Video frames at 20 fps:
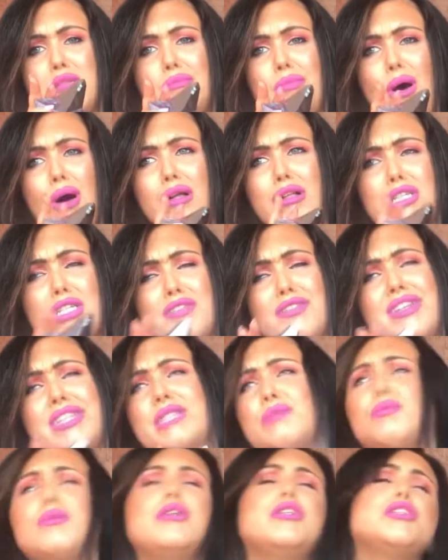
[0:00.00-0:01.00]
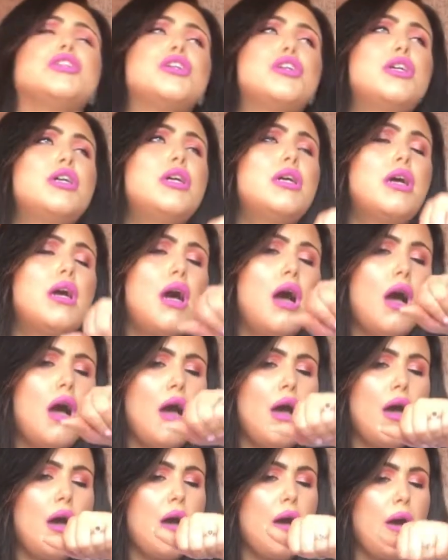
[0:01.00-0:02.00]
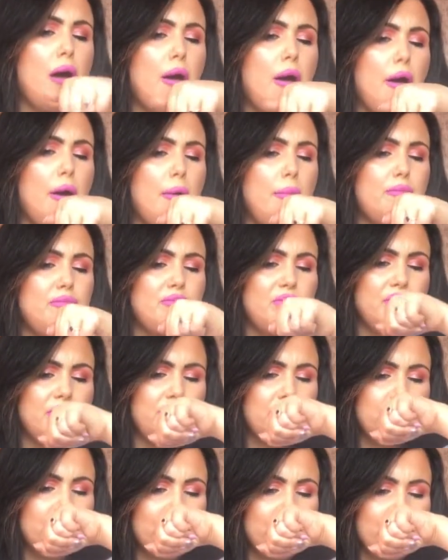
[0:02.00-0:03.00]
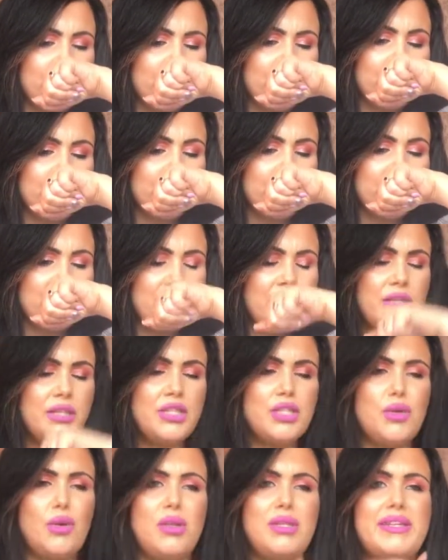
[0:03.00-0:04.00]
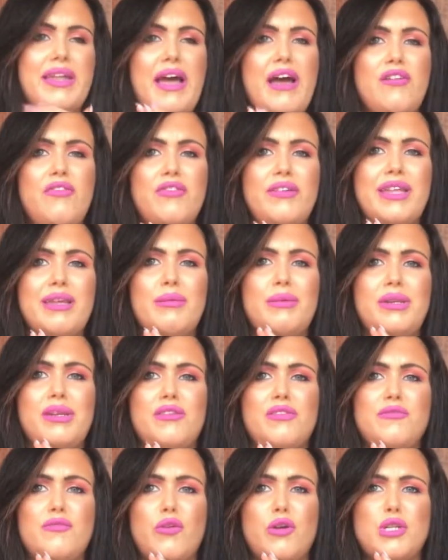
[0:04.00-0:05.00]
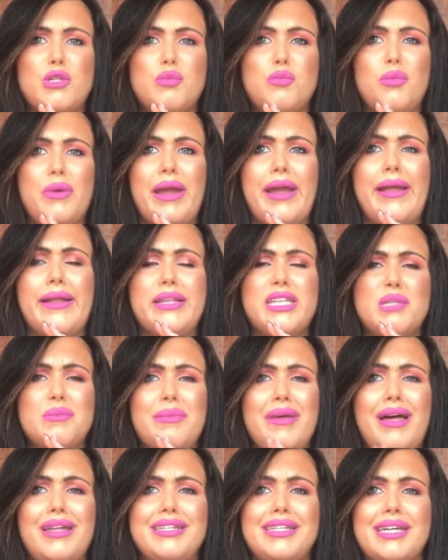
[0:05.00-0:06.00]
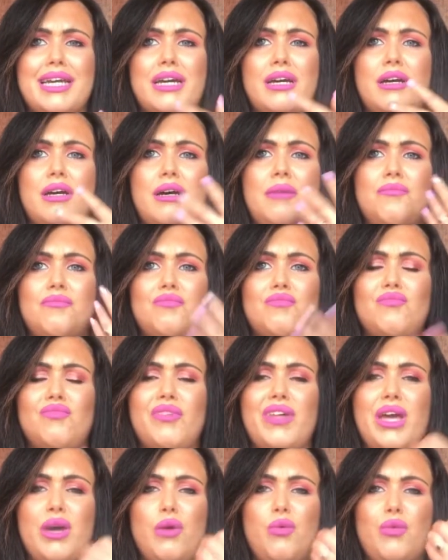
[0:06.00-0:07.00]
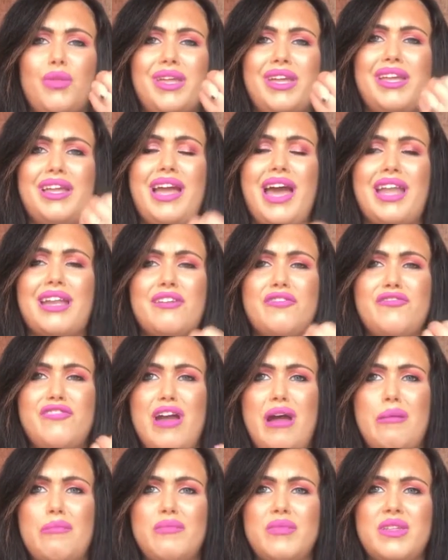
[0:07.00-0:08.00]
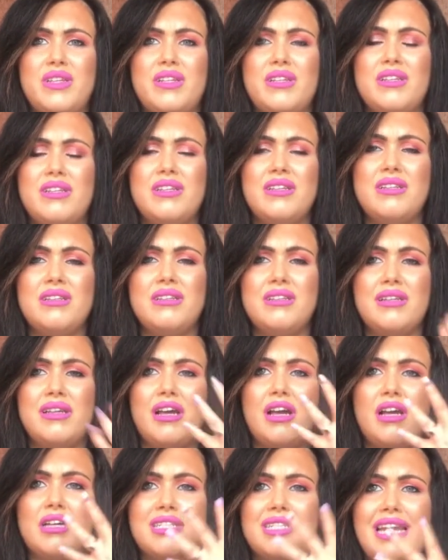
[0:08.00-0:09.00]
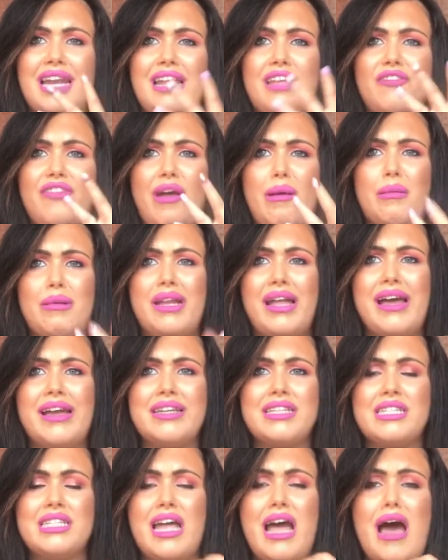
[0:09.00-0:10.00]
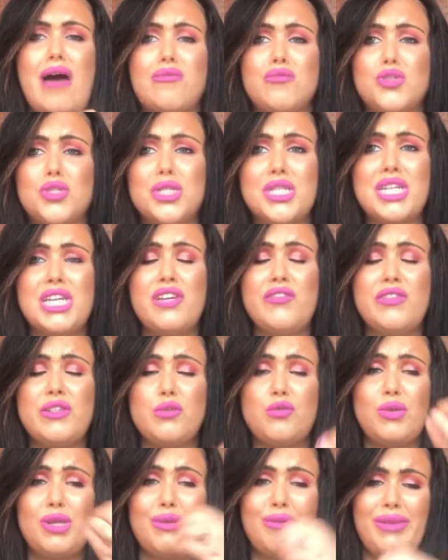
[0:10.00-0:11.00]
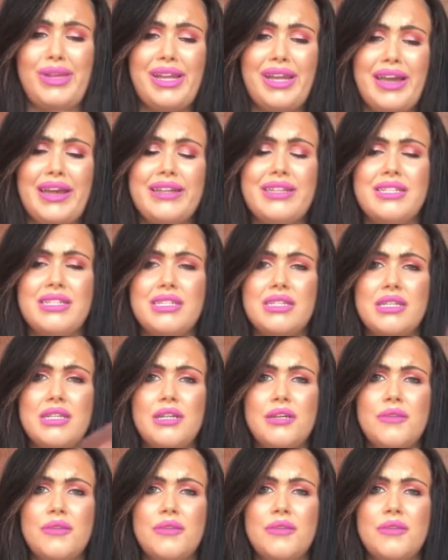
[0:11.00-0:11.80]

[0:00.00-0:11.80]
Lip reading: of that perfume as well lying around. So definitely when you first spray it, it smells like a really kind of feminine, like a slightly feminized aftershave. It's really, really nice.